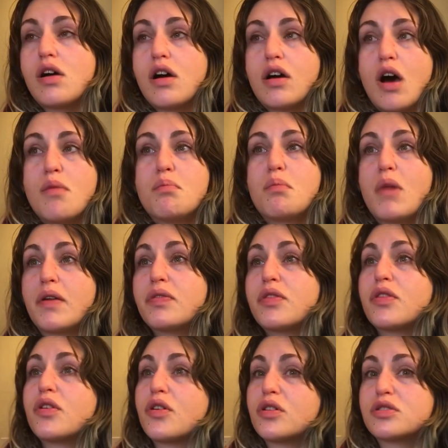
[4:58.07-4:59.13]
a
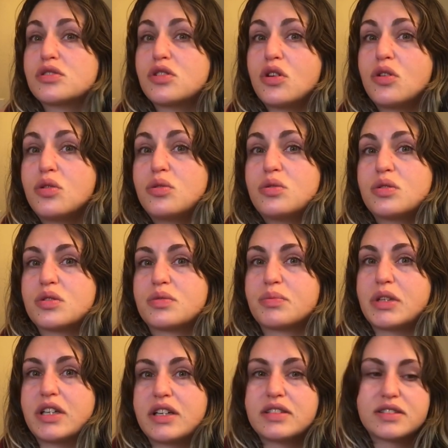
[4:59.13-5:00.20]
month or so,
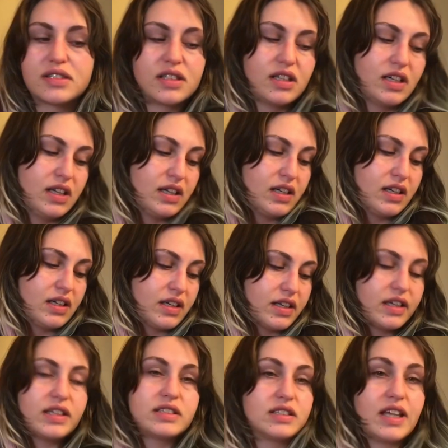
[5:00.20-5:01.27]
because
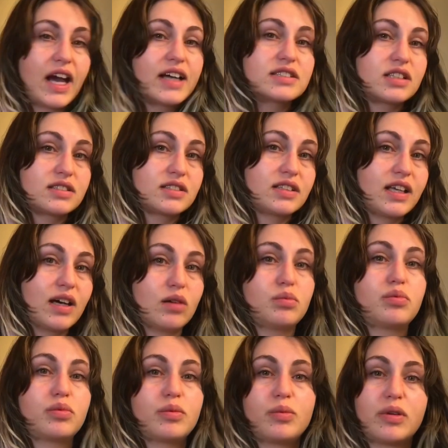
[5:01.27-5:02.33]
that doesn't
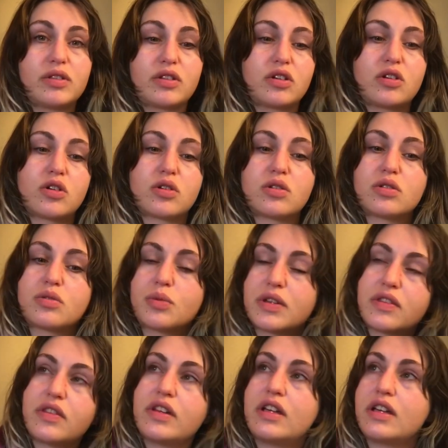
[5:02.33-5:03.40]
help with
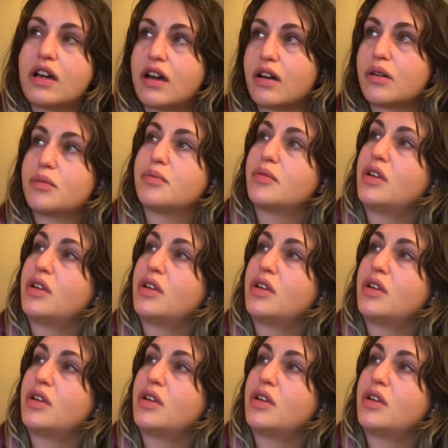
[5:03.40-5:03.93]
the